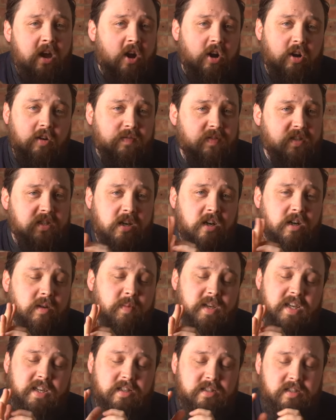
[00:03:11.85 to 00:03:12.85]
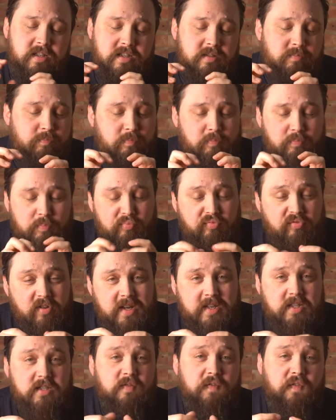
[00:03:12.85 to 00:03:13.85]
over time it just
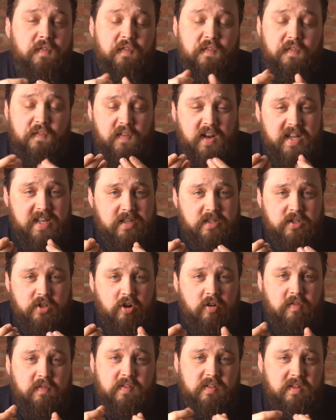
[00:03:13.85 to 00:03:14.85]
breaks and flakes off,